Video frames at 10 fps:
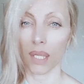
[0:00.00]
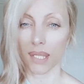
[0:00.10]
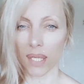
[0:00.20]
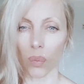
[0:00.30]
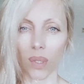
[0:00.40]

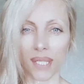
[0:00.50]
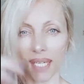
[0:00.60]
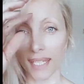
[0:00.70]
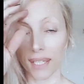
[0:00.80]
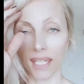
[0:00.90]
Some will
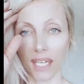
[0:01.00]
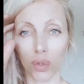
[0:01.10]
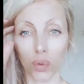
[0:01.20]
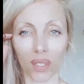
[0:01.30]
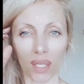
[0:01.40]
say that they
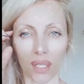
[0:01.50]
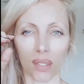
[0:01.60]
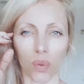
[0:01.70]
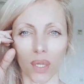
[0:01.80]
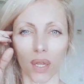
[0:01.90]
do
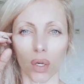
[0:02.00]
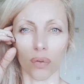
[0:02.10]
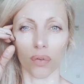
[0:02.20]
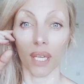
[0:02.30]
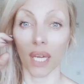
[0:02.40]
things with
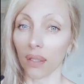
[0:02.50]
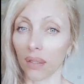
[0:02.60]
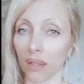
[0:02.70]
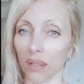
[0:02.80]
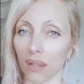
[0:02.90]
love,
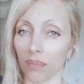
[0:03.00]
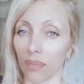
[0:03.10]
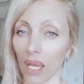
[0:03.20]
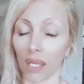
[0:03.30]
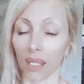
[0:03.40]
yet
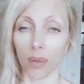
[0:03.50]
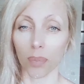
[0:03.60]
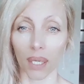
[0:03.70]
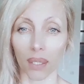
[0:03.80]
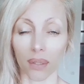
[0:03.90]
they
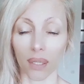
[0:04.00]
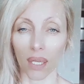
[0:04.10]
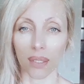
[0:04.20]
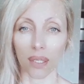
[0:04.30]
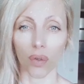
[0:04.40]
expect
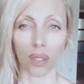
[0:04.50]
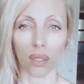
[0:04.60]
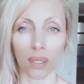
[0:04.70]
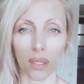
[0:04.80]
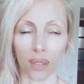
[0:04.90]
things in
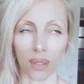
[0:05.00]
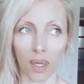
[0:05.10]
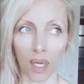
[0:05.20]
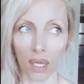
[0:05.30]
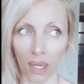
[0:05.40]
return.
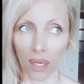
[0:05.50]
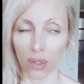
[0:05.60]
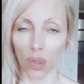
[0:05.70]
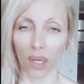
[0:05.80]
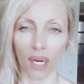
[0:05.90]

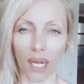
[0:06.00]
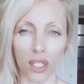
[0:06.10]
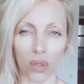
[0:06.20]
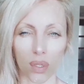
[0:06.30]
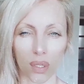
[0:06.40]
So I will
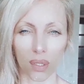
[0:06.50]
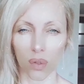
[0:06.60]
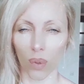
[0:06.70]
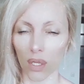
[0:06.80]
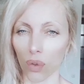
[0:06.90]
ask you,
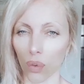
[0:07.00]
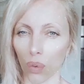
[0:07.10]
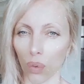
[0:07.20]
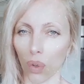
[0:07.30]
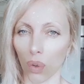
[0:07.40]
since when
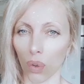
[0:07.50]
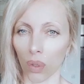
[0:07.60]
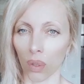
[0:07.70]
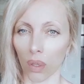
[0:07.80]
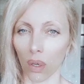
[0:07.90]
you
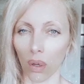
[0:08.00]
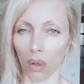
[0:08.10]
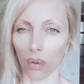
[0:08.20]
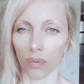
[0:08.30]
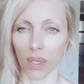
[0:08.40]
call
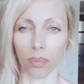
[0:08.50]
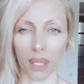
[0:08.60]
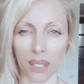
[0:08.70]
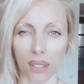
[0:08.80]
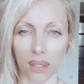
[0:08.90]
love a
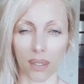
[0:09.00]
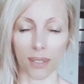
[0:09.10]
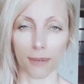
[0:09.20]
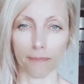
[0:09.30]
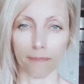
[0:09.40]

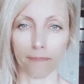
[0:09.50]
business?